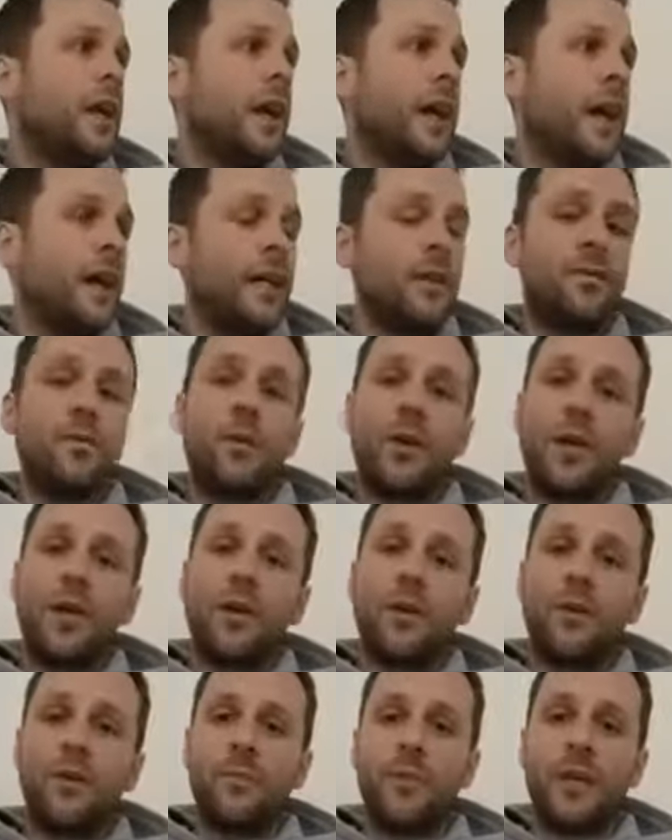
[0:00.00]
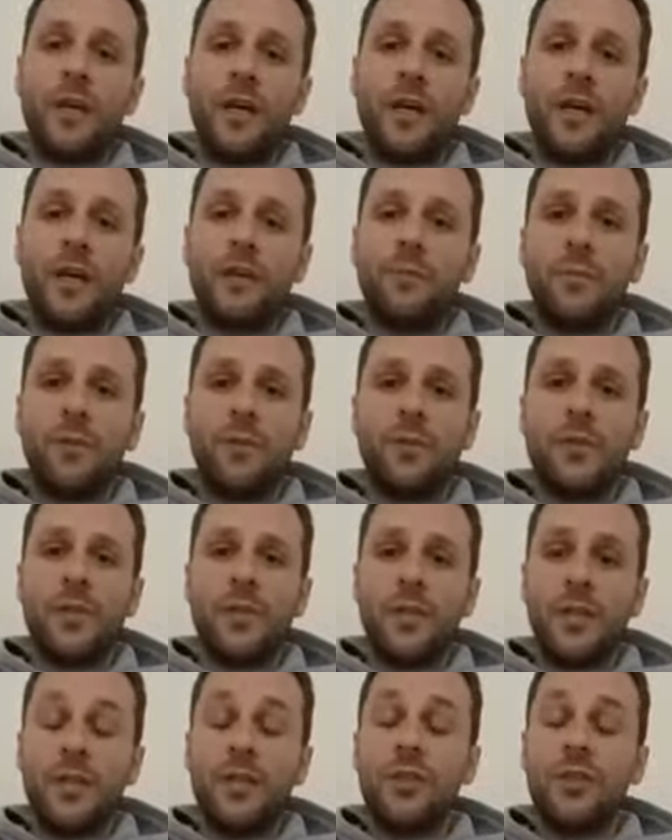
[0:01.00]
And when I got them, I had a bunch of
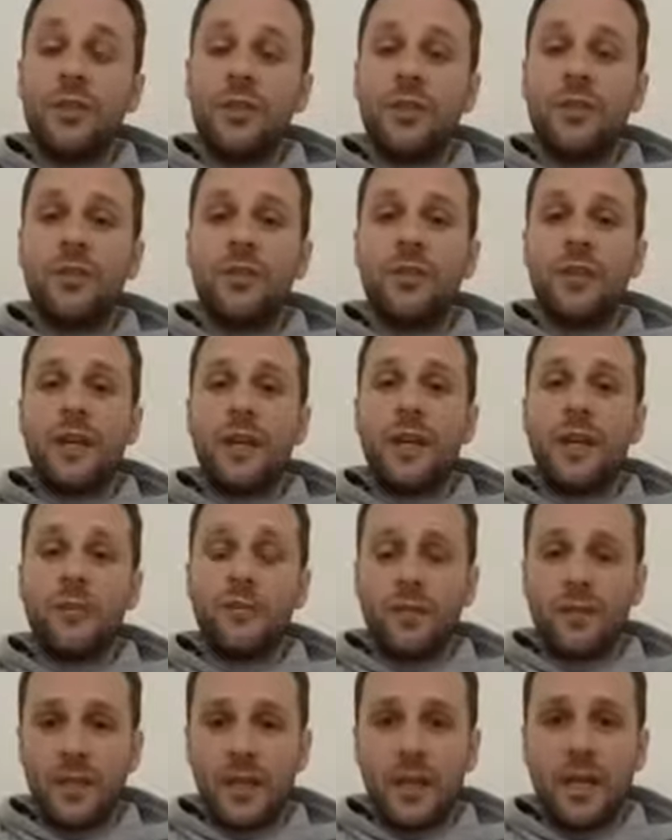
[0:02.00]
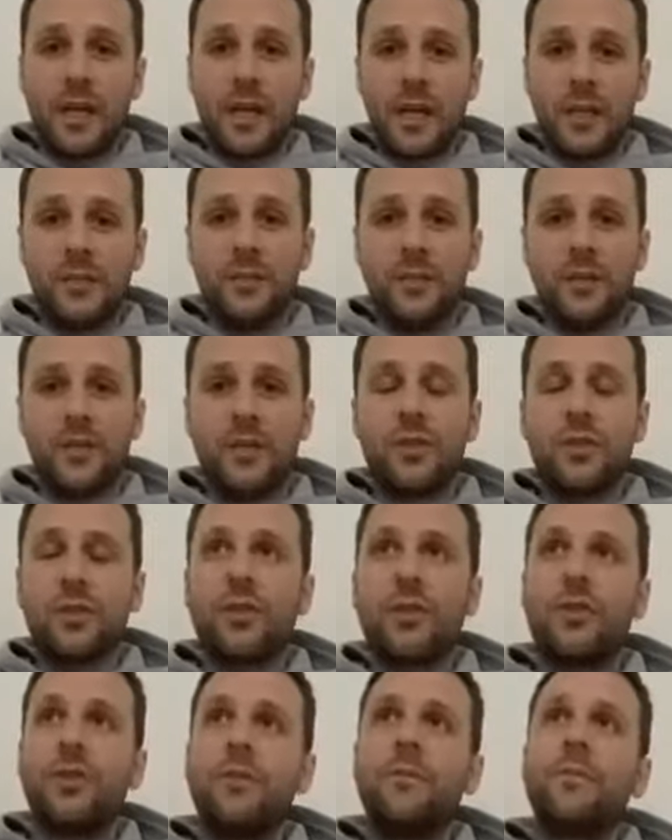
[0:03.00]
T-shirts that I give to the guys when they
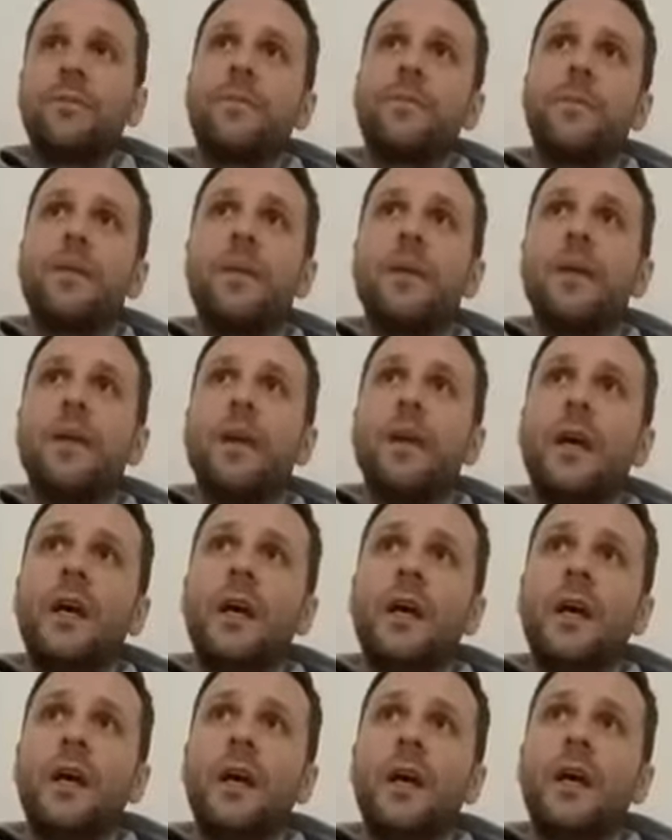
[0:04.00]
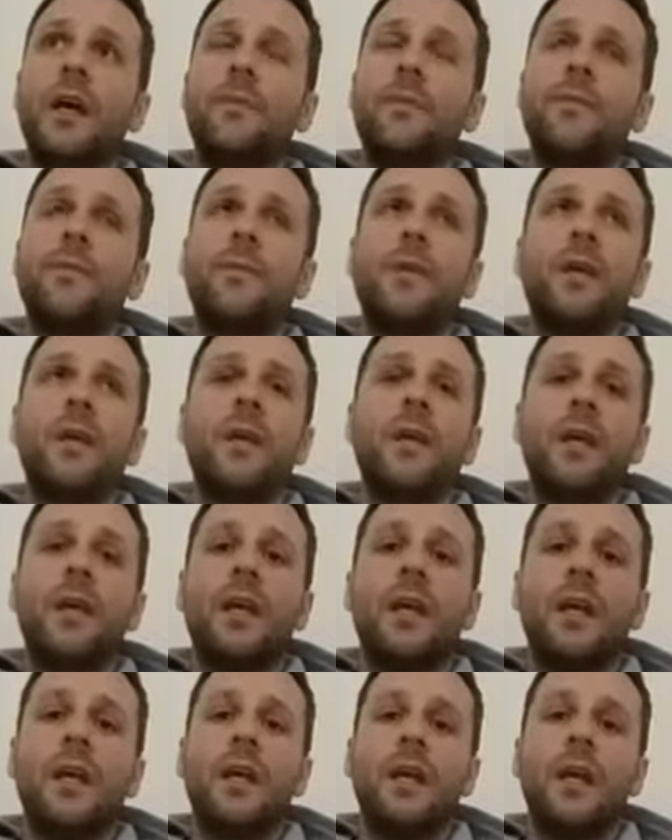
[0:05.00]
join up, um, and
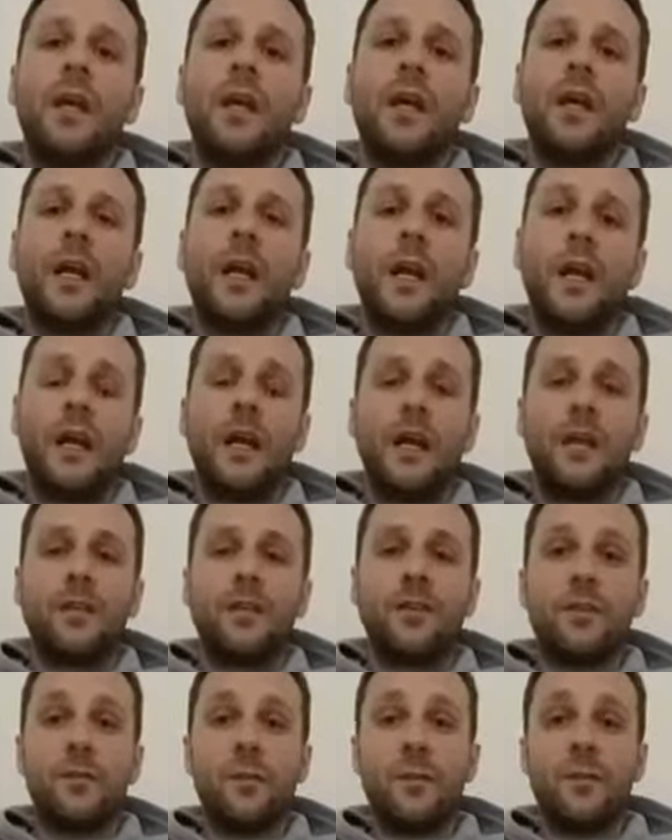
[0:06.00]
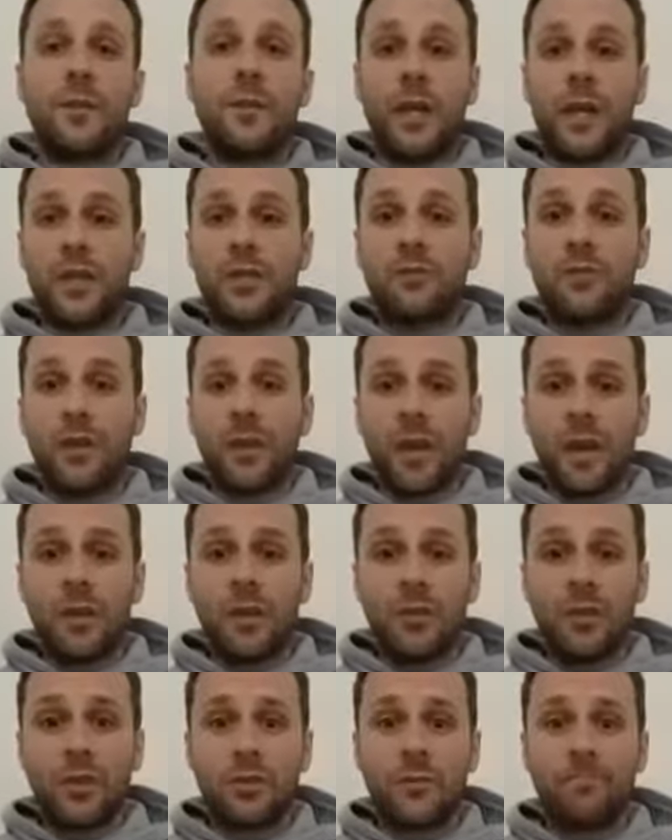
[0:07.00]
I had them up to extra large.